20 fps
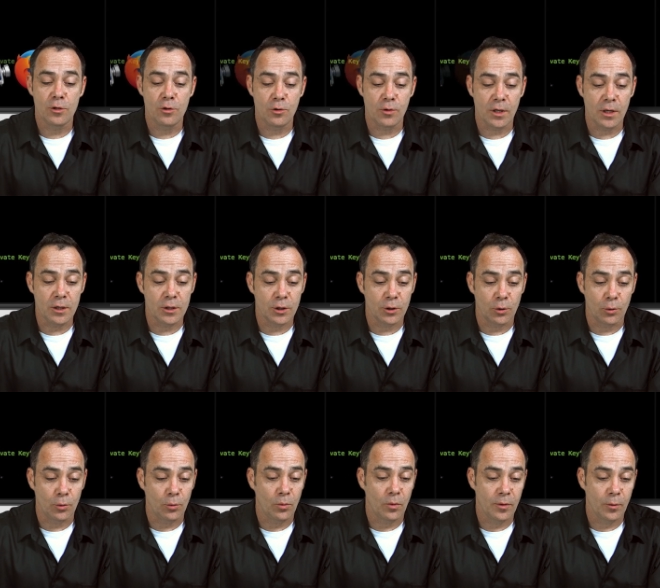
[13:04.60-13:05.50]
you can
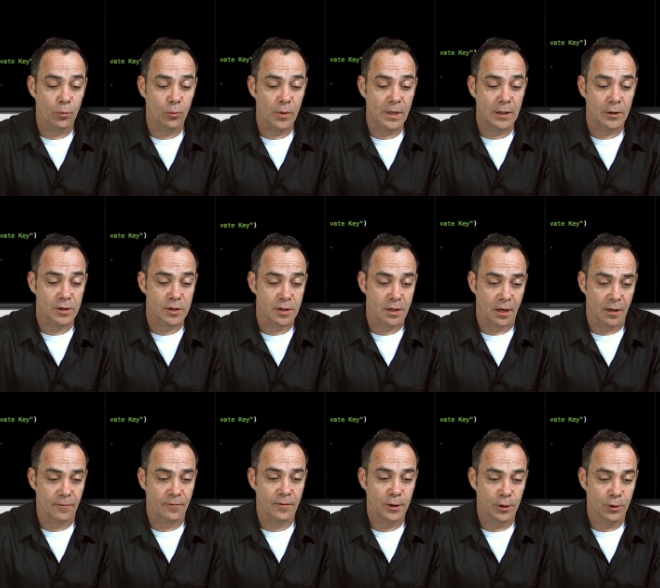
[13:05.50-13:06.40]
do the real
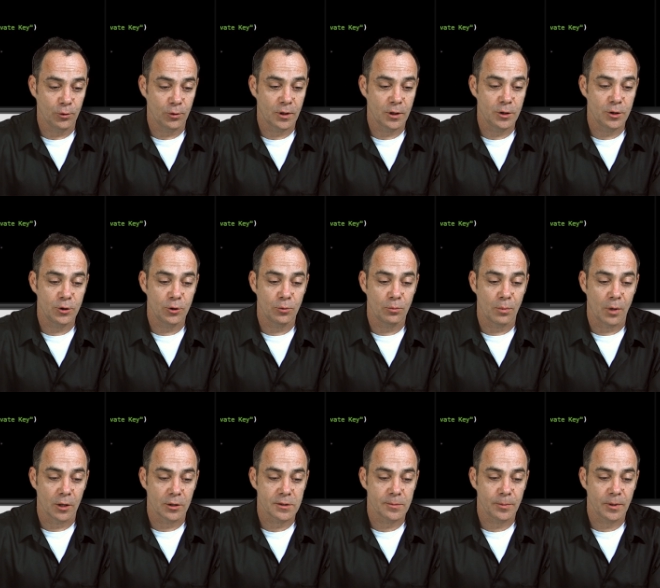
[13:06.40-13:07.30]
stuff. You can do
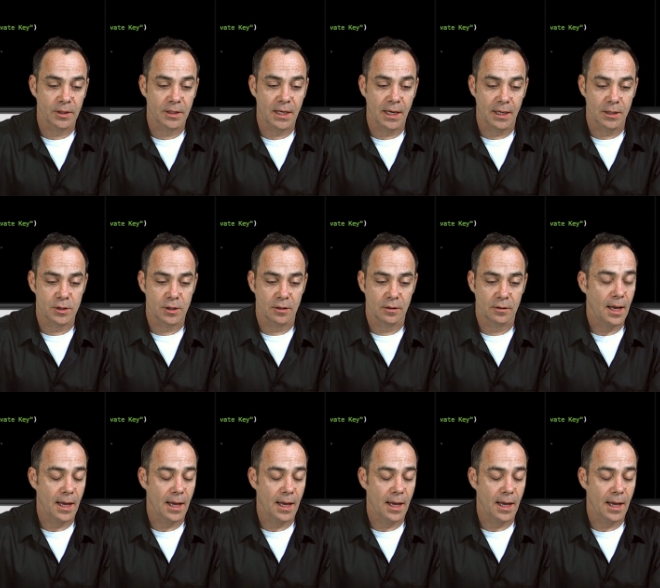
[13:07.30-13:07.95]
multiplication.